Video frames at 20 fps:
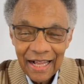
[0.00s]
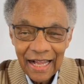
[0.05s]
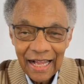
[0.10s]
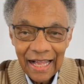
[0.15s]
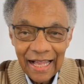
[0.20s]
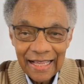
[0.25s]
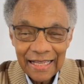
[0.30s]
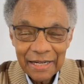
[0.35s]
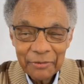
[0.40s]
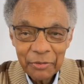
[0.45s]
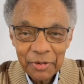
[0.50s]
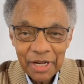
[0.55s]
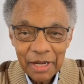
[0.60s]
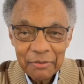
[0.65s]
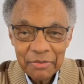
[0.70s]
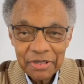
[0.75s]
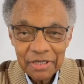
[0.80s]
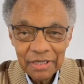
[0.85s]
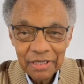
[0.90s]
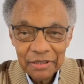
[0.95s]
Hi, I'm
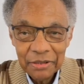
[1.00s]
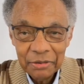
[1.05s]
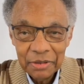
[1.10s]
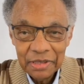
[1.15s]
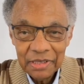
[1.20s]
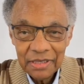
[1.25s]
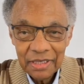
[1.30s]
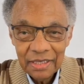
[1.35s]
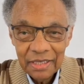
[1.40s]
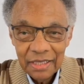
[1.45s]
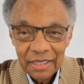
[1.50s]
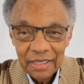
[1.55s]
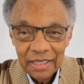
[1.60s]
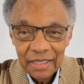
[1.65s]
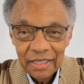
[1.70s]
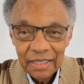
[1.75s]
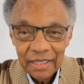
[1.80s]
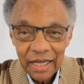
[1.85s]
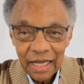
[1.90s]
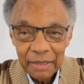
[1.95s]
Ramsey Lewis.
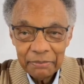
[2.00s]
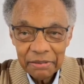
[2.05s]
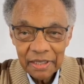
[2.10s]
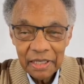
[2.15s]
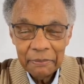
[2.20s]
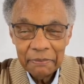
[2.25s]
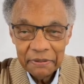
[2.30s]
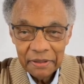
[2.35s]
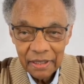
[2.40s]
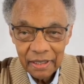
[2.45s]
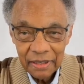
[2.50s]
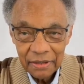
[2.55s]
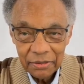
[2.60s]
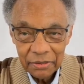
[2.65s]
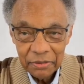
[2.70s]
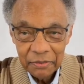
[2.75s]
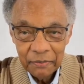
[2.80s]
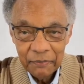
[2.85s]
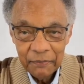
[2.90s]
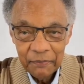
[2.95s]
I play piano.
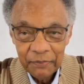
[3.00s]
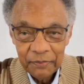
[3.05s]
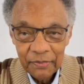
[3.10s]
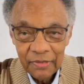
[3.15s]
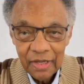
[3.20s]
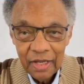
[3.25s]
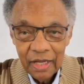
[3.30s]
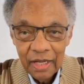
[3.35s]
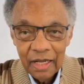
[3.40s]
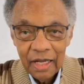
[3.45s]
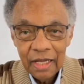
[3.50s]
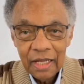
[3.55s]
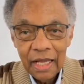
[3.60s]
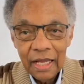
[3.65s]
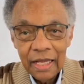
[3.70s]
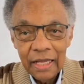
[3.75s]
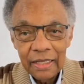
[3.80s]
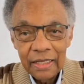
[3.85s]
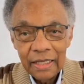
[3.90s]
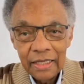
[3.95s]

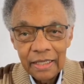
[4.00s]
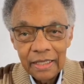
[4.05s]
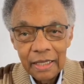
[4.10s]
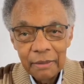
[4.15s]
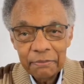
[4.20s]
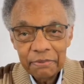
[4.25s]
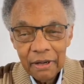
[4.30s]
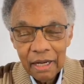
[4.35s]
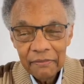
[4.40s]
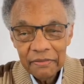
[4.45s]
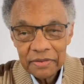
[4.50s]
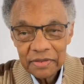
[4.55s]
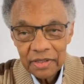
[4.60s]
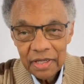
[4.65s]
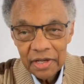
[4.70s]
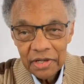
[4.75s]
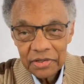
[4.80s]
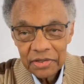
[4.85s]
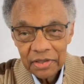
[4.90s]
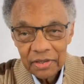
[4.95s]

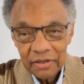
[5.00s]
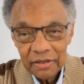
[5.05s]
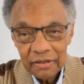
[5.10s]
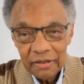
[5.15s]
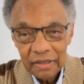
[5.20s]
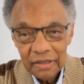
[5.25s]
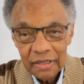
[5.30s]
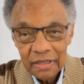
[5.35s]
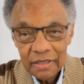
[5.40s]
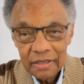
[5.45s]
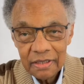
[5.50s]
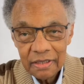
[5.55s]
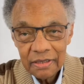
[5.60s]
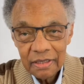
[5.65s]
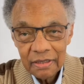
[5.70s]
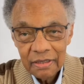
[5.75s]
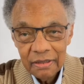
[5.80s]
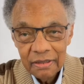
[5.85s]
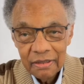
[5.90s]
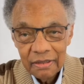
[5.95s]
Improvisation is
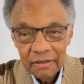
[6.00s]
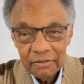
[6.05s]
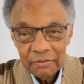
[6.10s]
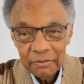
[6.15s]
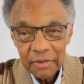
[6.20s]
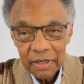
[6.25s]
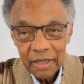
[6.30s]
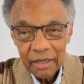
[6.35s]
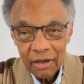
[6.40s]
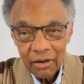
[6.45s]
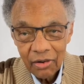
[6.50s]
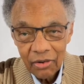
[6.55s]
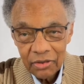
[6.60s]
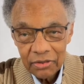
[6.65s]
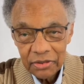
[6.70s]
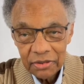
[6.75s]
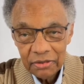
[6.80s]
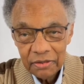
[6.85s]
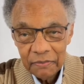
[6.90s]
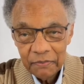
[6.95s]
my art.
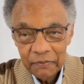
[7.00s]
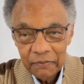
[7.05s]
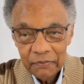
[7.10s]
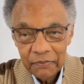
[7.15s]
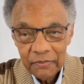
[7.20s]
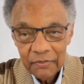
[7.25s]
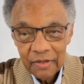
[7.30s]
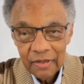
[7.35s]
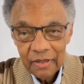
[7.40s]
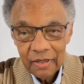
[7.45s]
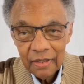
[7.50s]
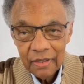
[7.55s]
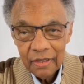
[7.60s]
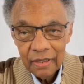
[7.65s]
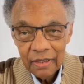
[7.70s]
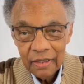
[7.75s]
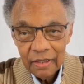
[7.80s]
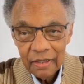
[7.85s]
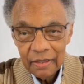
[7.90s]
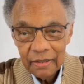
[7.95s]
Uh,
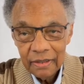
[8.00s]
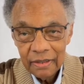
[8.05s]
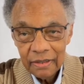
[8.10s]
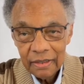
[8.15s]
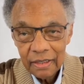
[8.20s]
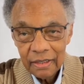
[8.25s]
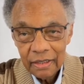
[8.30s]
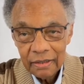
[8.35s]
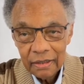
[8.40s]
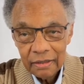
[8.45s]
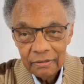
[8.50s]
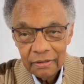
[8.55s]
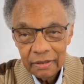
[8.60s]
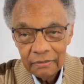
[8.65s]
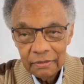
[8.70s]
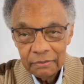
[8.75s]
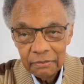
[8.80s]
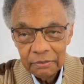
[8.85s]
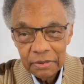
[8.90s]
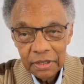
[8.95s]

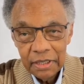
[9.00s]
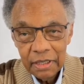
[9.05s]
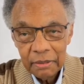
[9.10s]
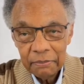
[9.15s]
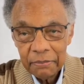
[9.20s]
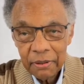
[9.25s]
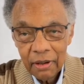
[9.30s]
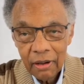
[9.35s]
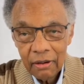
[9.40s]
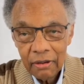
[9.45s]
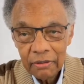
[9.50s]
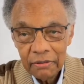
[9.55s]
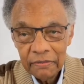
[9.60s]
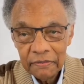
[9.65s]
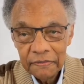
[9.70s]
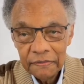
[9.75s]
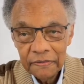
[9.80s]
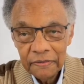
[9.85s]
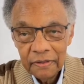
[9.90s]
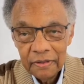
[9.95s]
and being a part
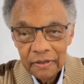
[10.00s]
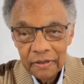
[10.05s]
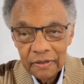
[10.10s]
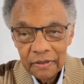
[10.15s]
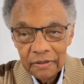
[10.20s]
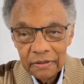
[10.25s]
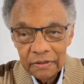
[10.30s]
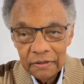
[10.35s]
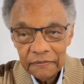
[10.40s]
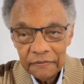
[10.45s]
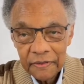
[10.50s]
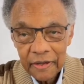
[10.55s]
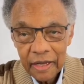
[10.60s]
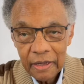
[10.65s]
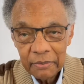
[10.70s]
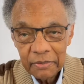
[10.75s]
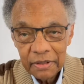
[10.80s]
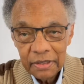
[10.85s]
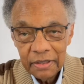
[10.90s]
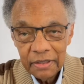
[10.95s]
of the
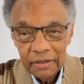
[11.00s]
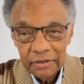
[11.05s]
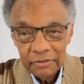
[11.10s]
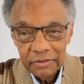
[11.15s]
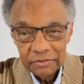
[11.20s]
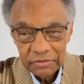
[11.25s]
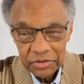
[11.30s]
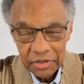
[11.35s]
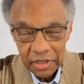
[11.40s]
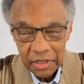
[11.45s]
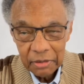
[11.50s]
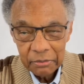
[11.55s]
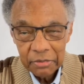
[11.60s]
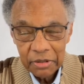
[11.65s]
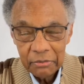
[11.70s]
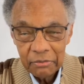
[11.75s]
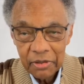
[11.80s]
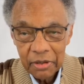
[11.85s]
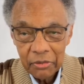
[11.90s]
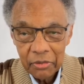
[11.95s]
family, Jan
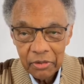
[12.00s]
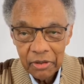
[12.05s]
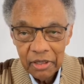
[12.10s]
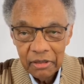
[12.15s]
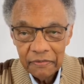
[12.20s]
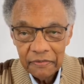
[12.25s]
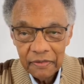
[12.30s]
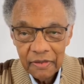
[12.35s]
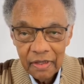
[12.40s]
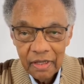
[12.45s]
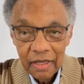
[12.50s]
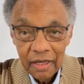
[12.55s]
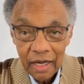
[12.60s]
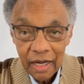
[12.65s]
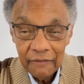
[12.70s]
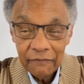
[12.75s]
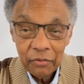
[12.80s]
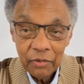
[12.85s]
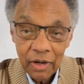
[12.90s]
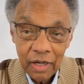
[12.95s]
being my wife,
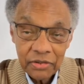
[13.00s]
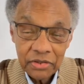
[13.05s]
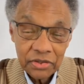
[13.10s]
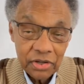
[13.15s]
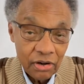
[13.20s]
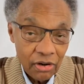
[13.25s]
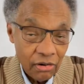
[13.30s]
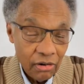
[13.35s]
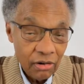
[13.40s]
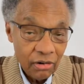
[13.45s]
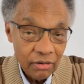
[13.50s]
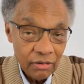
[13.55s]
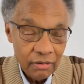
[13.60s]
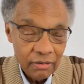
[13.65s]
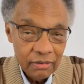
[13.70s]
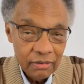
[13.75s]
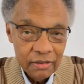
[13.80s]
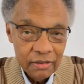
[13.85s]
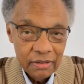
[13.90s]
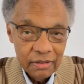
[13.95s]
I've watched her
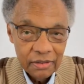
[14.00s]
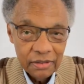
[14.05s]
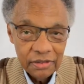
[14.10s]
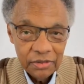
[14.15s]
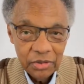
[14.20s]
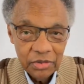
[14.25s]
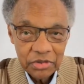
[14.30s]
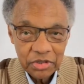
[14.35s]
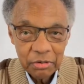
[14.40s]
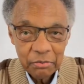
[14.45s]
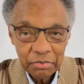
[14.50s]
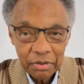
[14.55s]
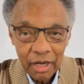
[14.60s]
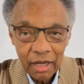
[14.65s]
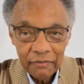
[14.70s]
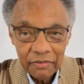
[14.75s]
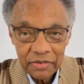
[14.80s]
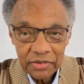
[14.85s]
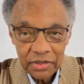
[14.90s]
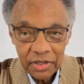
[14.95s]
use
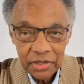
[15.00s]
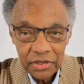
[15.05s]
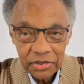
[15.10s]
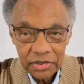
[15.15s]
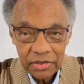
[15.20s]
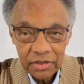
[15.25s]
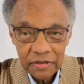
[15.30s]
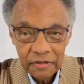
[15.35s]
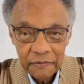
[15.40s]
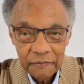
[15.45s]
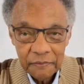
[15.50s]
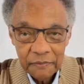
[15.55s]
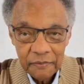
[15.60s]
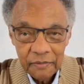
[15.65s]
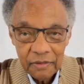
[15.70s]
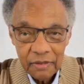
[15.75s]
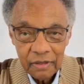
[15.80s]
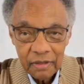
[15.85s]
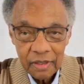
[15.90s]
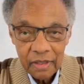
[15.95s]

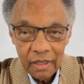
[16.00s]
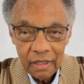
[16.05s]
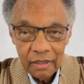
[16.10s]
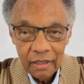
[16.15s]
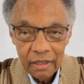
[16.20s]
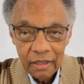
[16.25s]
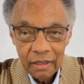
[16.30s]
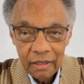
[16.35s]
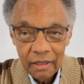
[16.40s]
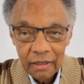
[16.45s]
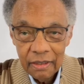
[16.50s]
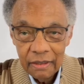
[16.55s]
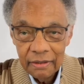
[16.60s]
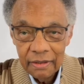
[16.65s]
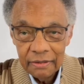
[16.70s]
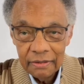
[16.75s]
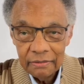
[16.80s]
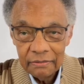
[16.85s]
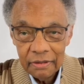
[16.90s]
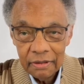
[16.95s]
improvisation uh,
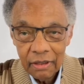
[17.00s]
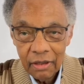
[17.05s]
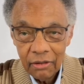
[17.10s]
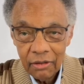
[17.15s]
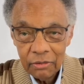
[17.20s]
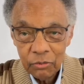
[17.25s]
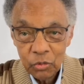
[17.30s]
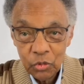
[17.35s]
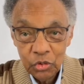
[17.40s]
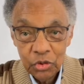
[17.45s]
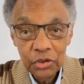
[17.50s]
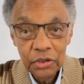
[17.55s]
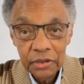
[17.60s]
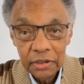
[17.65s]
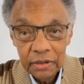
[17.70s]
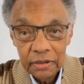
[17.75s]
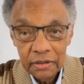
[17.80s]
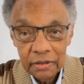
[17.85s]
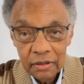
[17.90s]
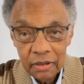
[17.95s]
and on
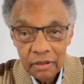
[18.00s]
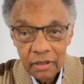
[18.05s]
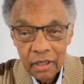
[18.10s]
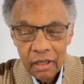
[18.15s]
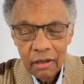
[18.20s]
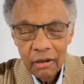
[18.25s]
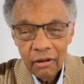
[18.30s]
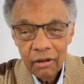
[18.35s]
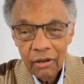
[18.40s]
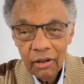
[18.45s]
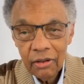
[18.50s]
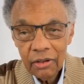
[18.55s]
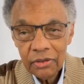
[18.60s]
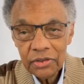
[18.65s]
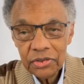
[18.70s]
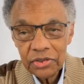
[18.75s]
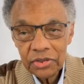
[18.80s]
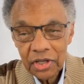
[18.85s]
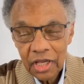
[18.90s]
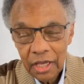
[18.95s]
wood, all
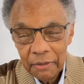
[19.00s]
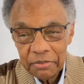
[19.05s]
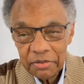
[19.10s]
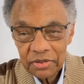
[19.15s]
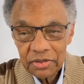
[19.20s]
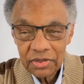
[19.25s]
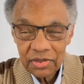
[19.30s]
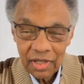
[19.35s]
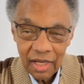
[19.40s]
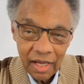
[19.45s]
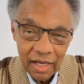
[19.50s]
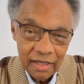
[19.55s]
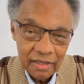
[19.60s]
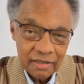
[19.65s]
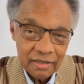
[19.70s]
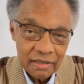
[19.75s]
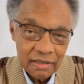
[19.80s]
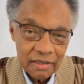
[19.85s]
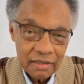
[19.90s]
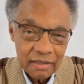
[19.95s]
shapes,
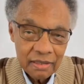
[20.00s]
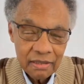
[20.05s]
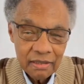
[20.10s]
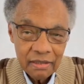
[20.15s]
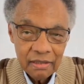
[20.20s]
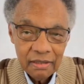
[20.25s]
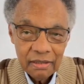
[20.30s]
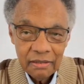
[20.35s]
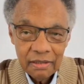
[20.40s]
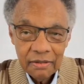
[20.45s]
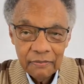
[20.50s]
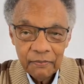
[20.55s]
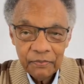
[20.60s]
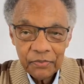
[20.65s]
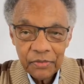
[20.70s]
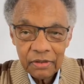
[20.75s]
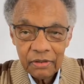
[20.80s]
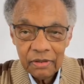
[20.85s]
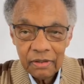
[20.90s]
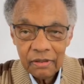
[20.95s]
sizes,
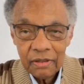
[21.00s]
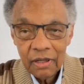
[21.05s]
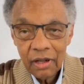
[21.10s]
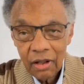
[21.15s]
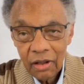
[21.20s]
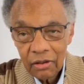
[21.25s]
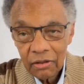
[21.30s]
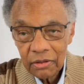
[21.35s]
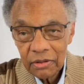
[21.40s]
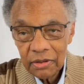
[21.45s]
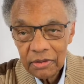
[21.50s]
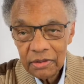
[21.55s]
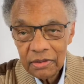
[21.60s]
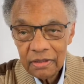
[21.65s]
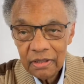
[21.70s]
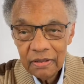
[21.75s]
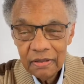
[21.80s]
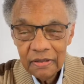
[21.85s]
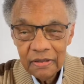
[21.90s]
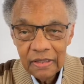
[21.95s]
colors,
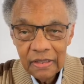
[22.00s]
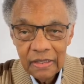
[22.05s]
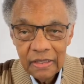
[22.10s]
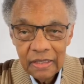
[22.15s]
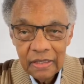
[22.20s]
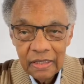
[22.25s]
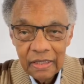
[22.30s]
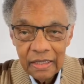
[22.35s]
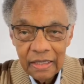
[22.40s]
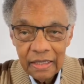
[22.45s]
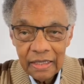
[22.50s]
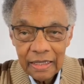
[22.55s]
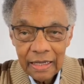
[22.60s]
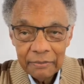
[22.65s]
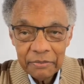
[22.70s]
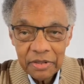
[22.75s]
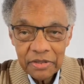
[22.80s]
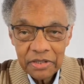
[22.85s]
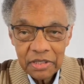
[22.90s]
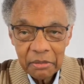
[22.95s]
and I'm
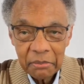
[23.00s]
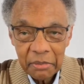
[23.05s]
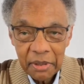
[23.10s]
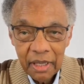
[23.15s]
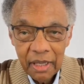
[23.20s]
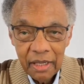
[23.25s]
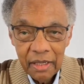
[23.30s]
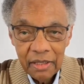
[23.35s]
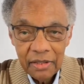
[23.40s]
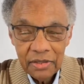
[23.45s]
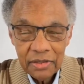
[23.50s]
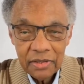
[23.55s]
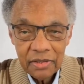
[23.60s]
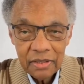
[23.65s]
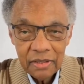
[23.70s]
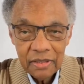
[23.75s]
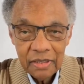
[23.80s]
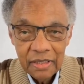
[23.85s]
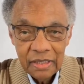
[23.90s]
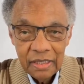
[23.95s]
just amazed
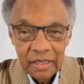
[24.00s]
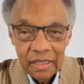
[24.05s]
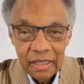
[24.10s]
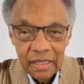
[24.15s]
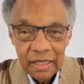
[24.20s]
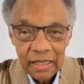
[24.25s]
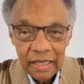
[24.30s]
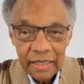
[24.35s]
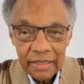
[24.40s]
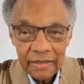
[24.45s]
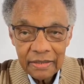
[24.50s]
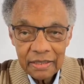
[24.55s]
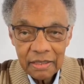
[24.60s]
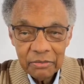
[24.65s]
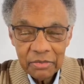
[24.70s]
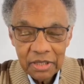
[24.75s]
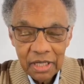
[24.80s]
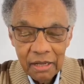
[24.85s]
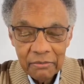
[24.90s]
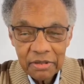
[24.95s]
at
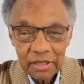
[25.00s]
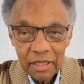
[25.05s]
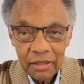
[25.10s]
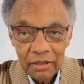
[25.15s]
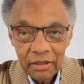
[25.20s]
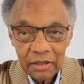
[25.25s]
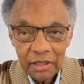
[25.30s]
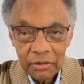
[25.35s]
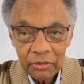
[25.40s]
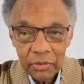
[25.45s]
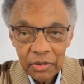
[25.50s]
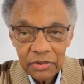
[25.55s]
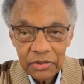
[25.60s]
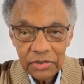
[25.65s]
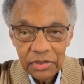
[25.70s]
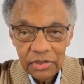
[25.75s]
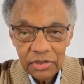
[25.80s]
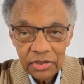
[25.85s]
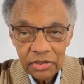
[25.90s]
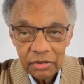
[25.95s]
sometimes I look at what
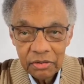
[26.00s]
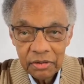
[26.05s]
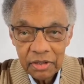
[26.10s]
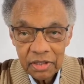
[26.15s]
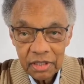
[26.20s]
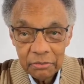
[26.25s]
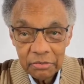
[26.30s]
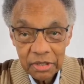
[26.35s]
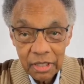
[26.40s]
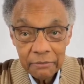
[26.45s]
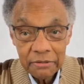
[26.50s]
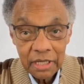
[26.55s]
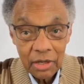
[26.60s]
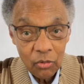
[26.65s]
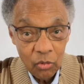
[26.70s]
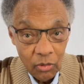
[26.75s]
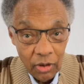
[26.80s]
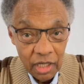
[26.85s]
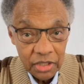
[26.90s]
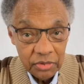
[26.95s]
she's doing, sometimes I
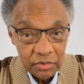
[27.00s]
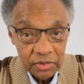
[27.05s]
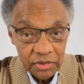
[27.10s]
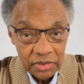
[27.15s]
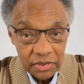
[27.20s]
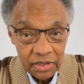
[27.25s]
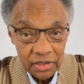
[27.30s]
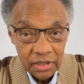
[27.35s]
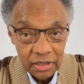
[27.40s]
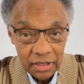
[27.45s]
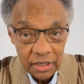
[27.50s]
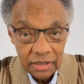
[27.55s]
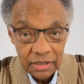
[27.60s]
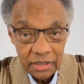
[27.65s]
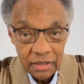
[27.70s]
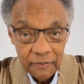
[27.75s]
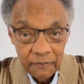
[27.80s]
watch what she does,